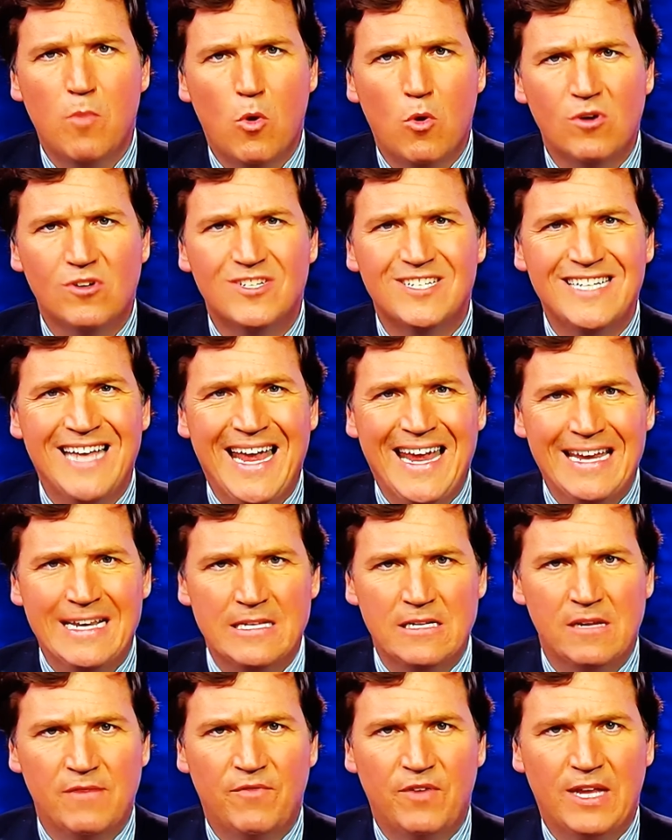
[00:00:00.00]
more
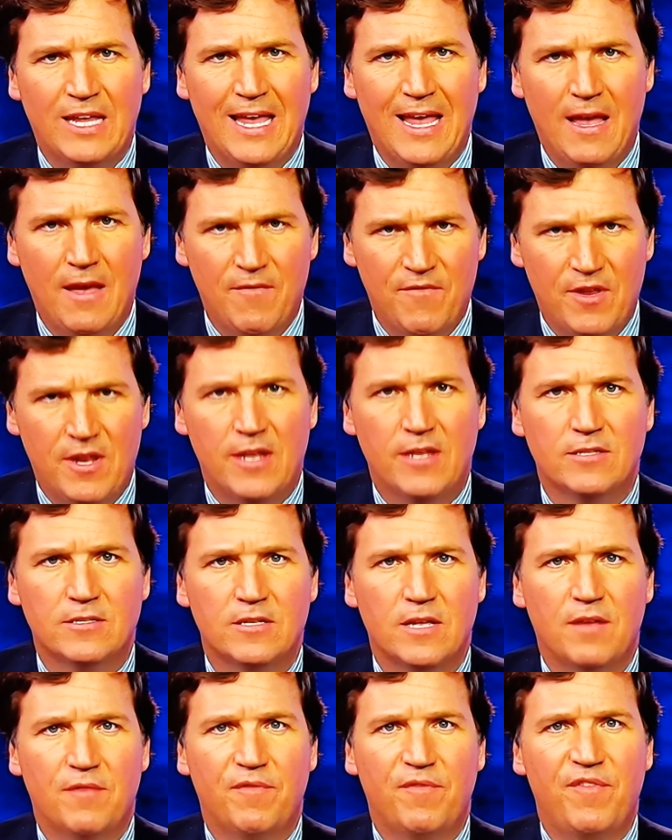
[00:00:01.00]
scientific
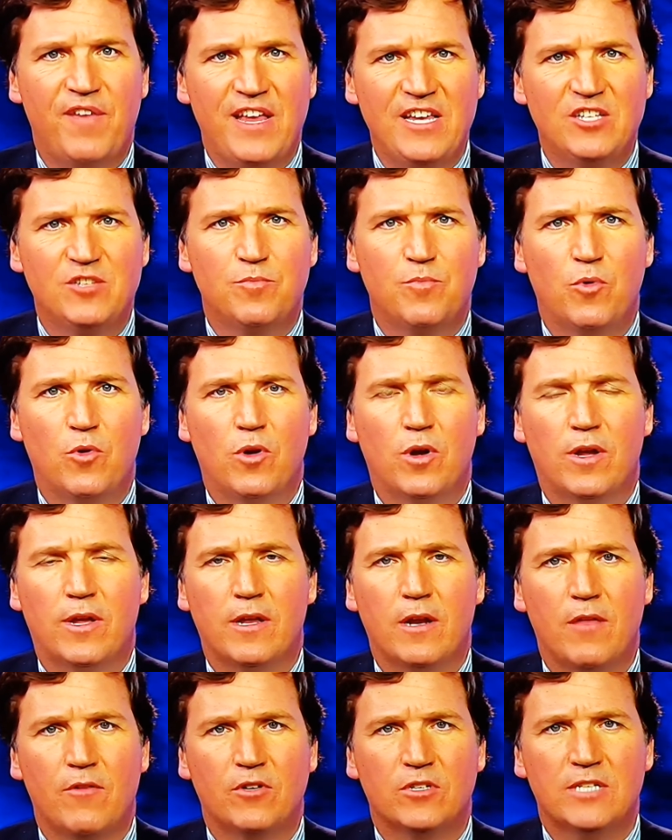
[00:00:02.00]
evidence that
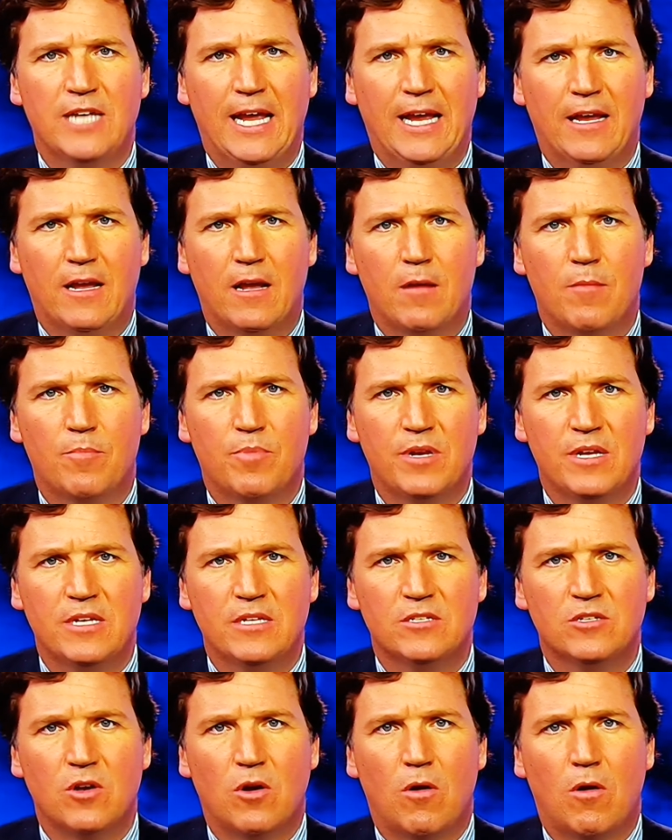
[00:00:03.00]
Facebook and other tech
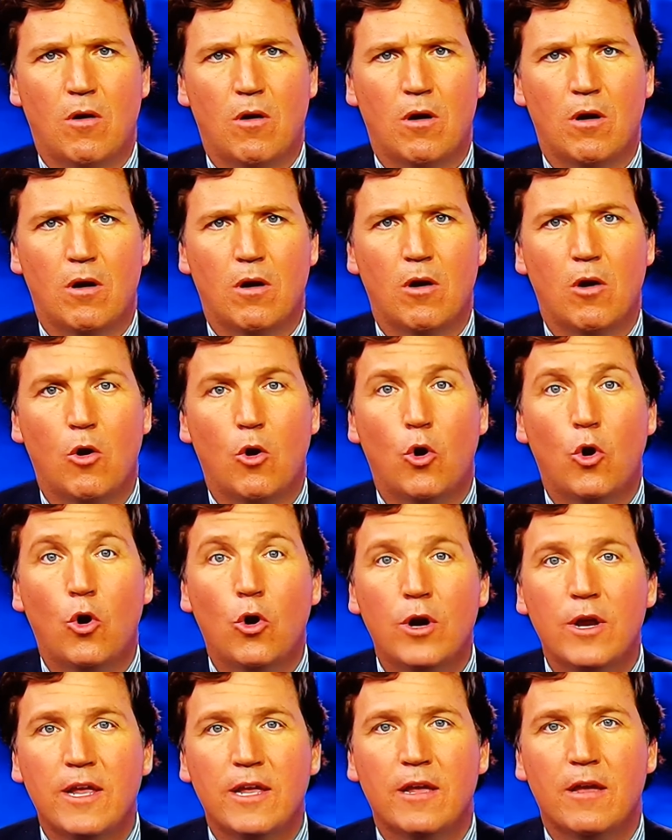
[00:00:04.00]
companies are
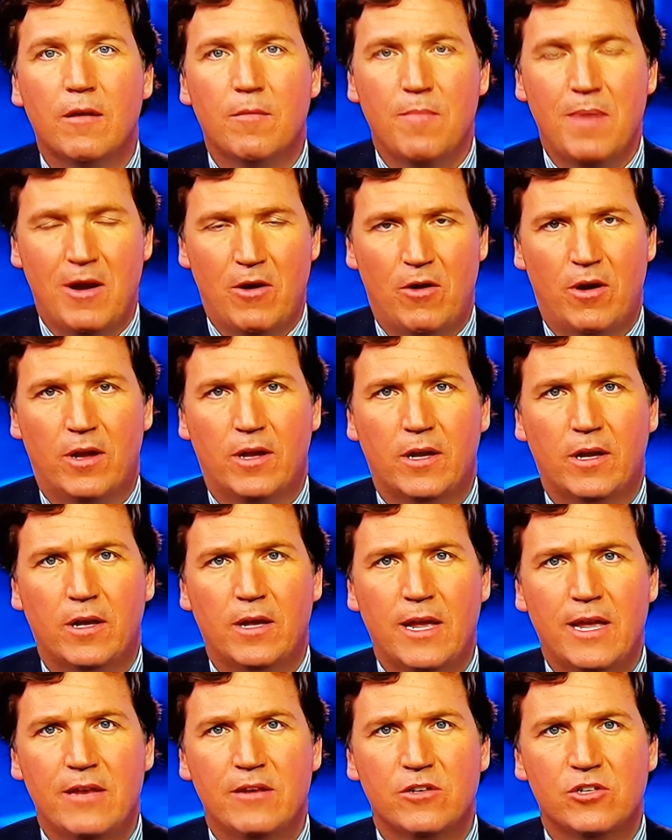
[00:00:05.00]
hurting
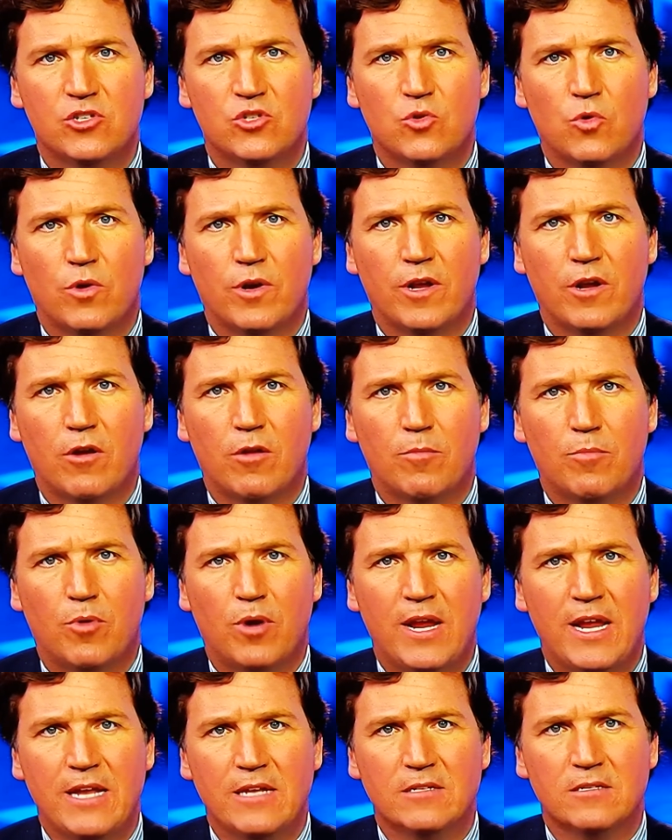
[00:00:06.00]
America and distorting our
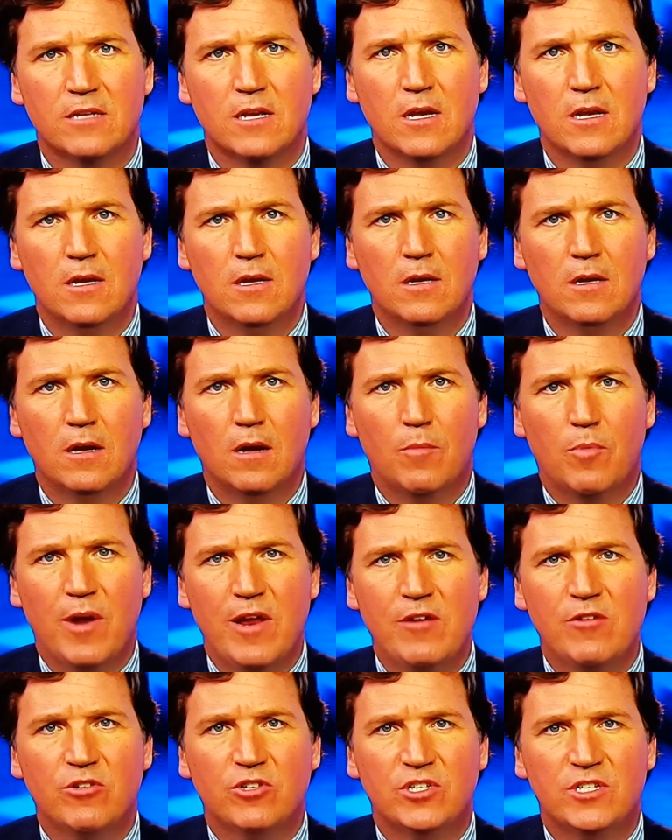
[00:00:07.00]
brains. A
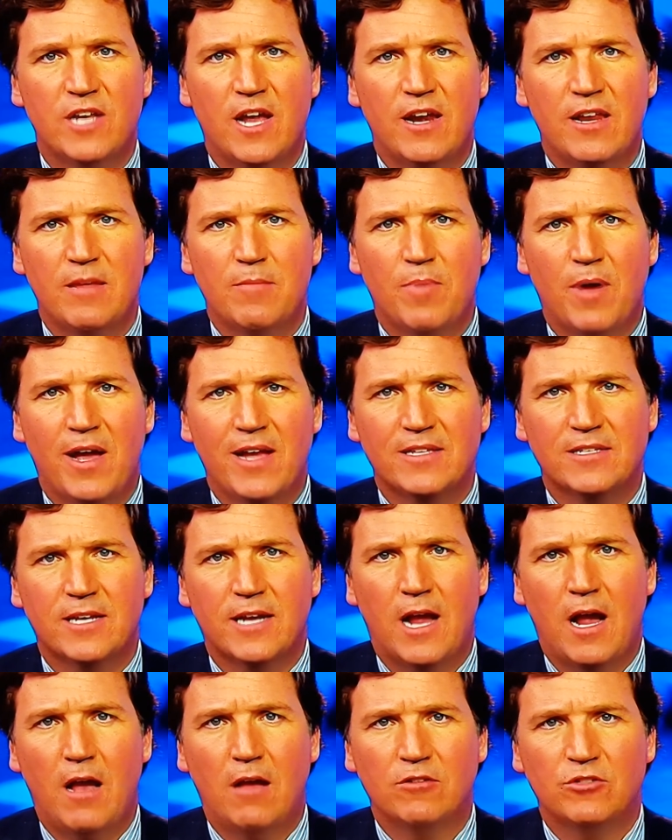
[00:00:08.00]
brand new study by
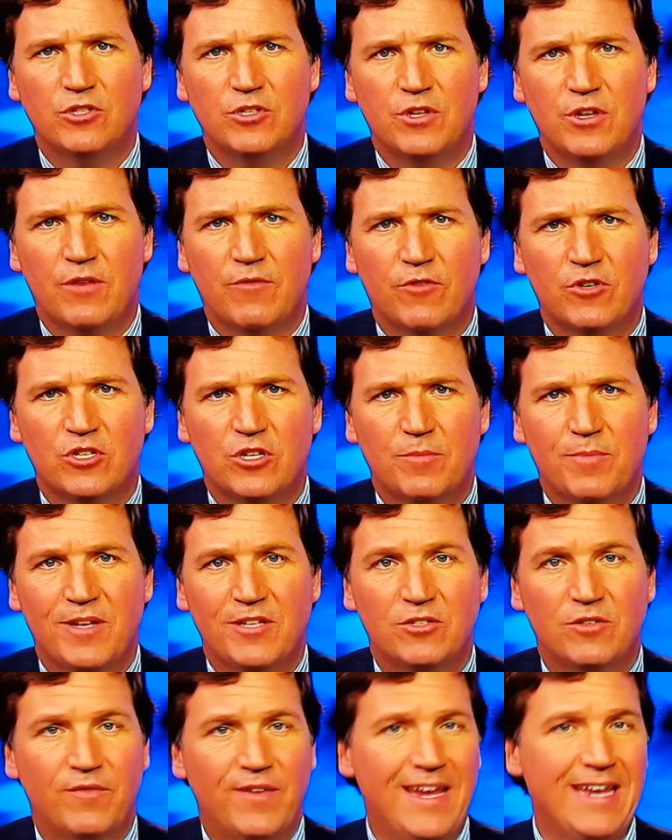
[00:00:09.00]
psychologists at the University
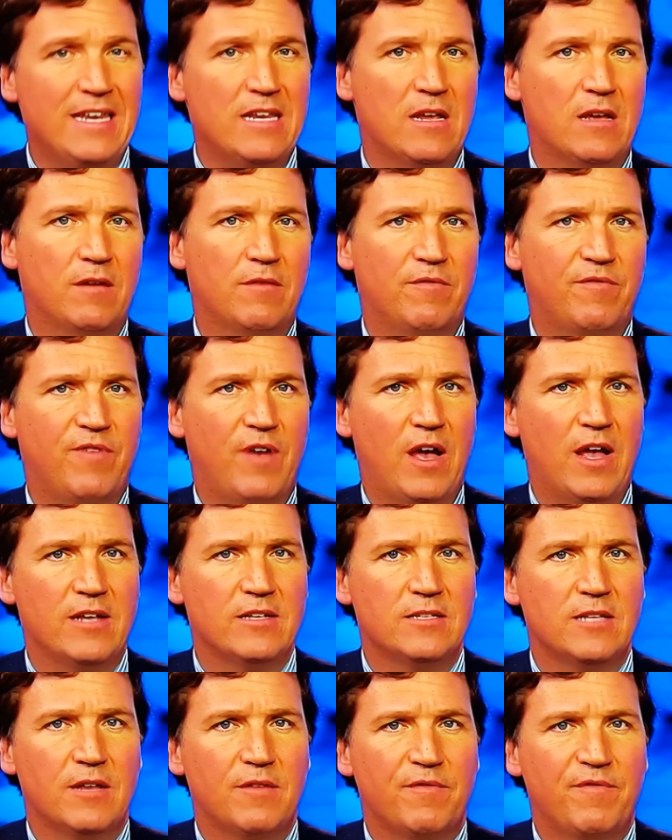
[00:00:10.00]
of Pennsylvania
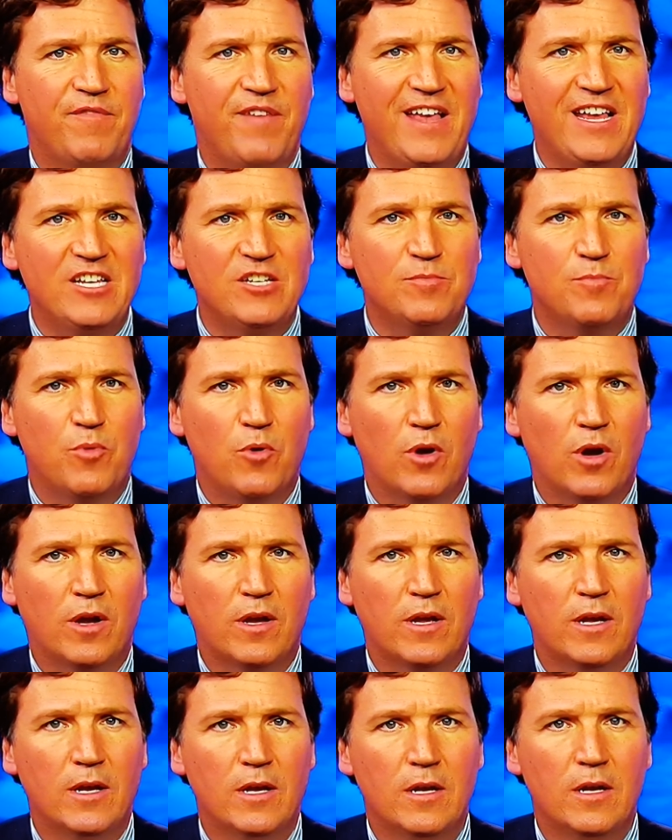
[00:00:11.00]
finds that
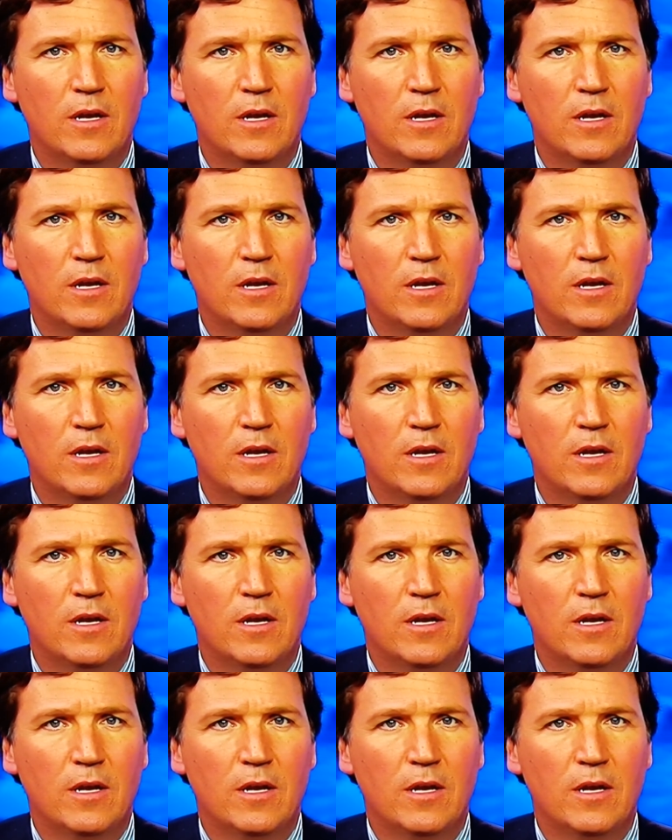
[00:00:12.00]
Facebook,